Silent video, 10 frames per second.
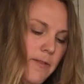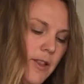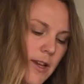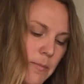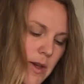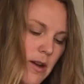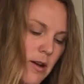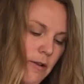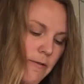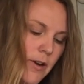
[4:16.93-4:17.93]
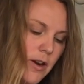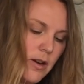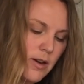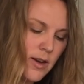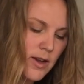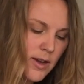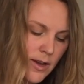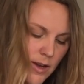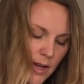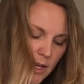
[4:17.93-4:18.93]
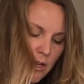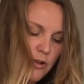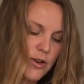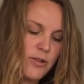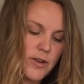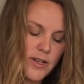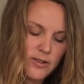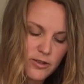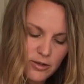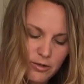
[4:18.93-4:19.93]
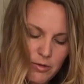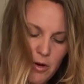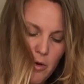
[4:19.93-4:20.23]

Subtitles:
flip it over, and you're going to